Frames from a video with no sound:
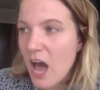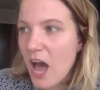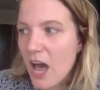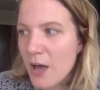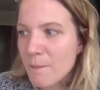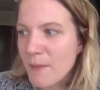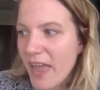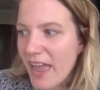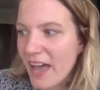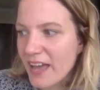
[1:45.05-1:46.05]
Um,
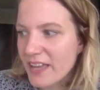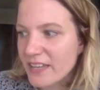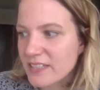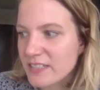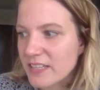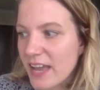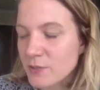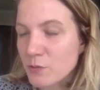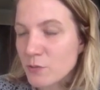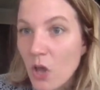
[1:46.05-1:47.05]
and as
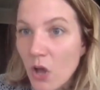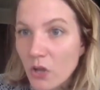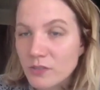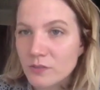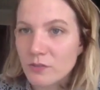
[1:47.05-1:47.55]
a result,